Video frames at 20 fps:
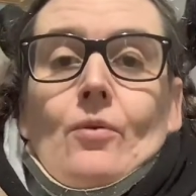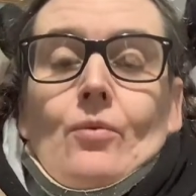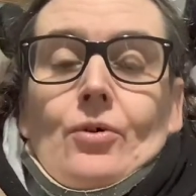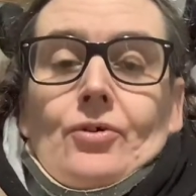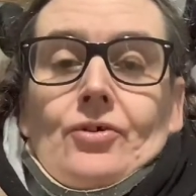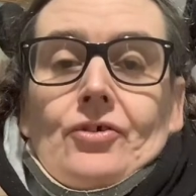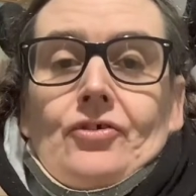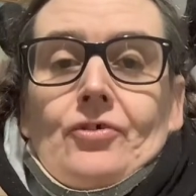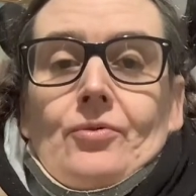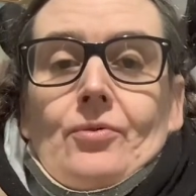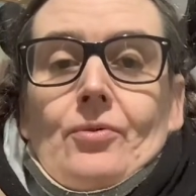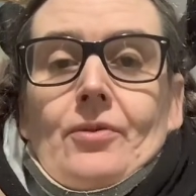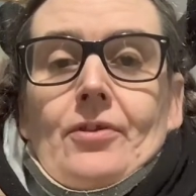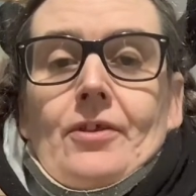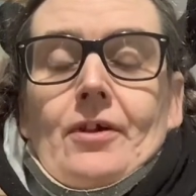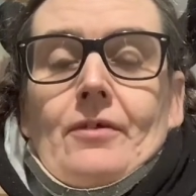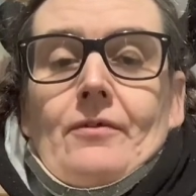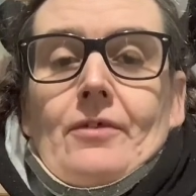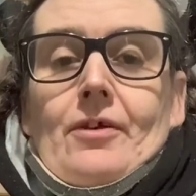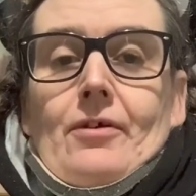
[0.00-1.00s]
What did you all
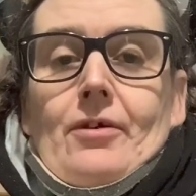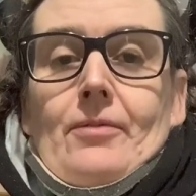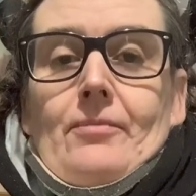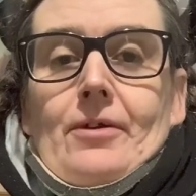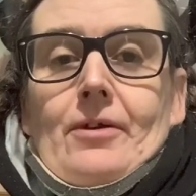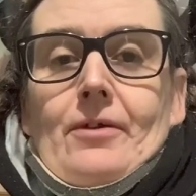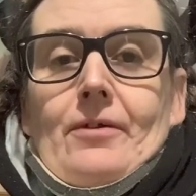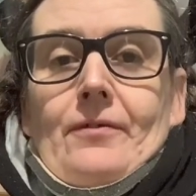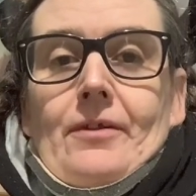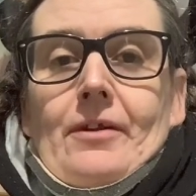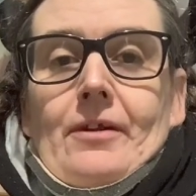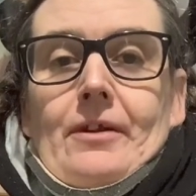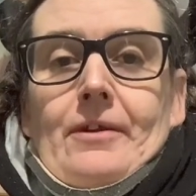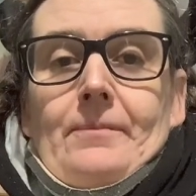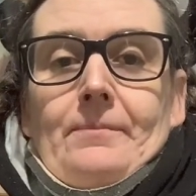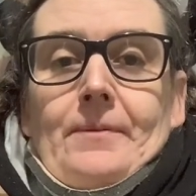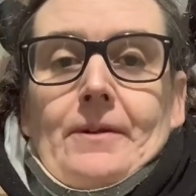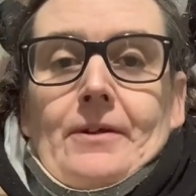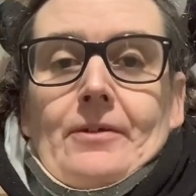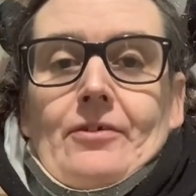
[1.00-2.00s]
think of the opening of the
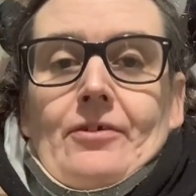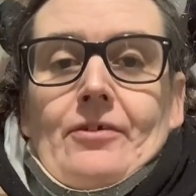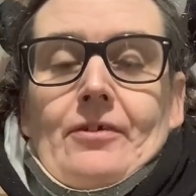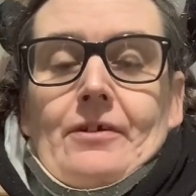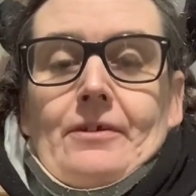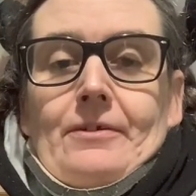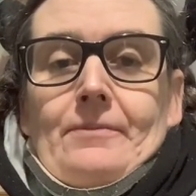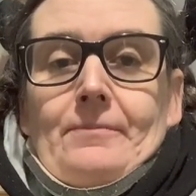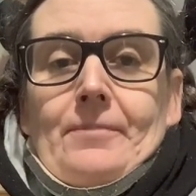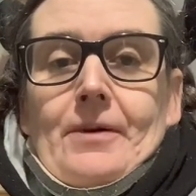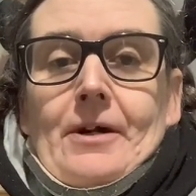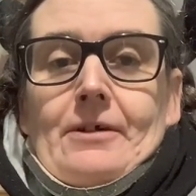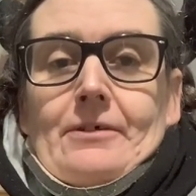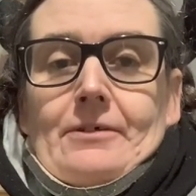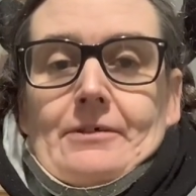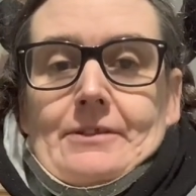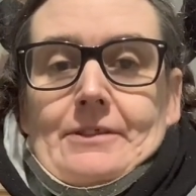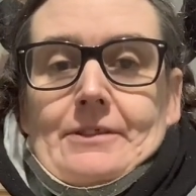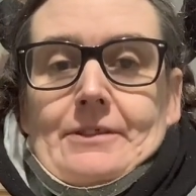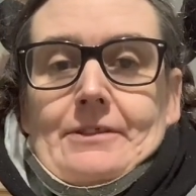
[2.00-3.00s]
Olympics in
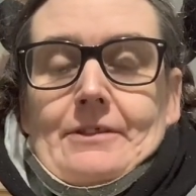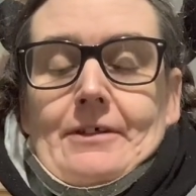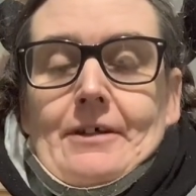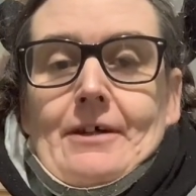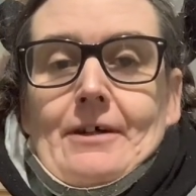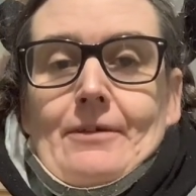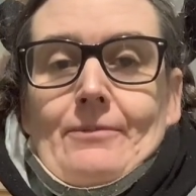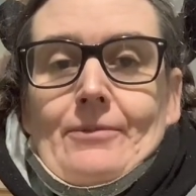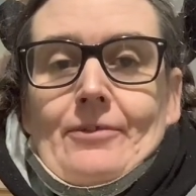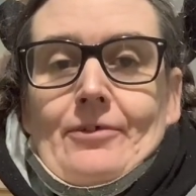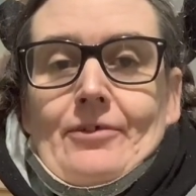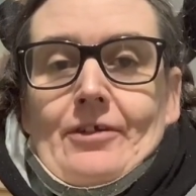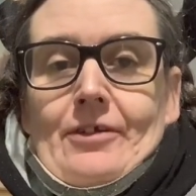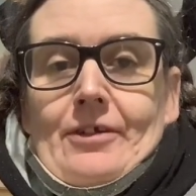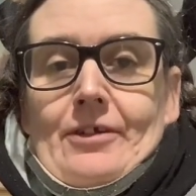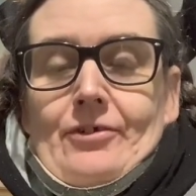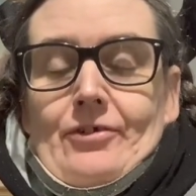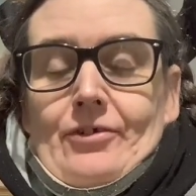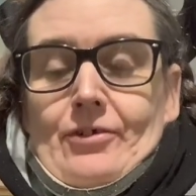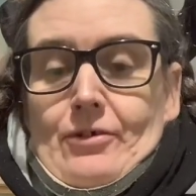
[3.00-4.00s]
Paris with
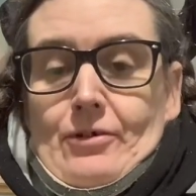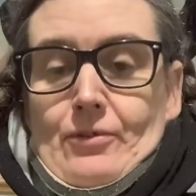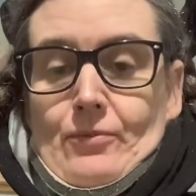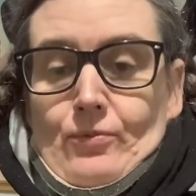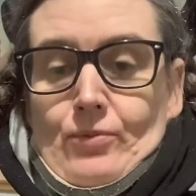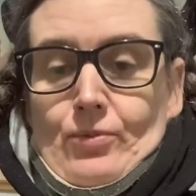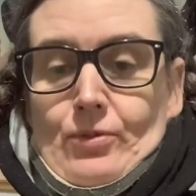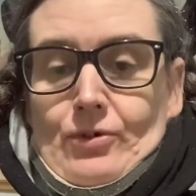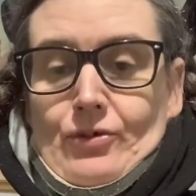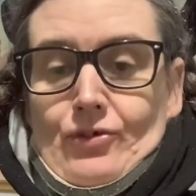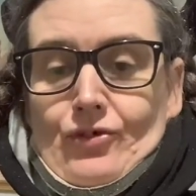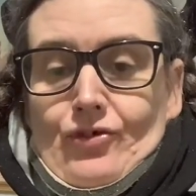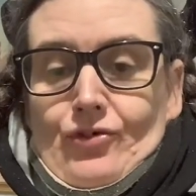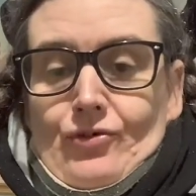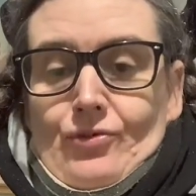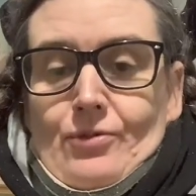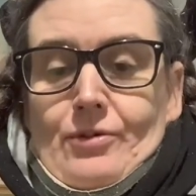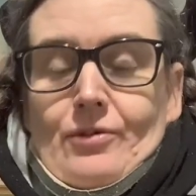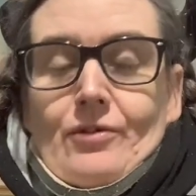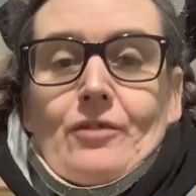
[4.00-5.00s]
Celine Dion? What a
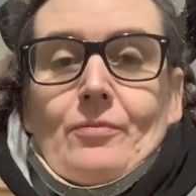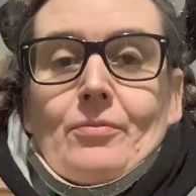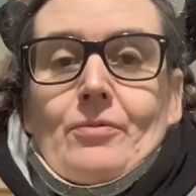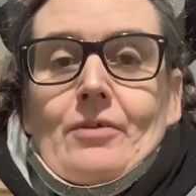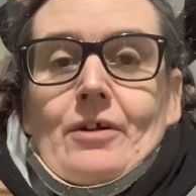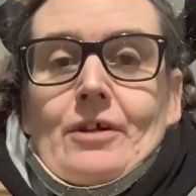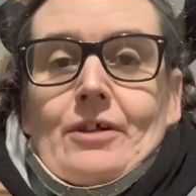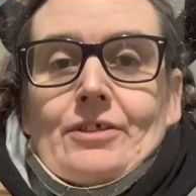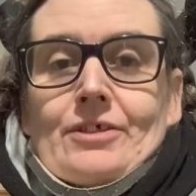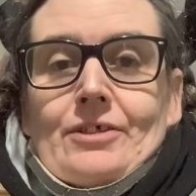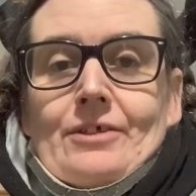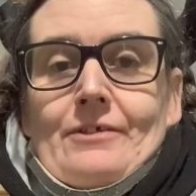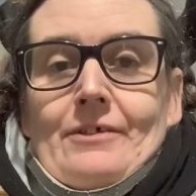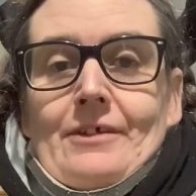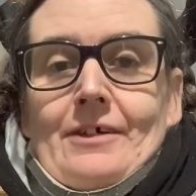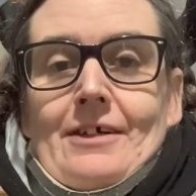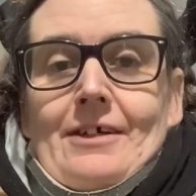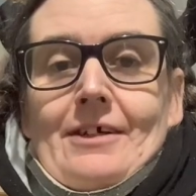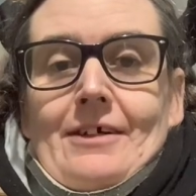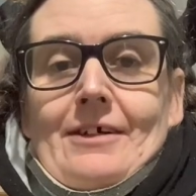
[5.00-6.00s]
true
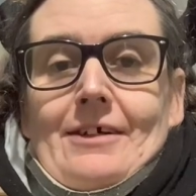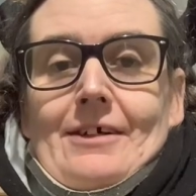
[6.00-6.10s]
inspiration.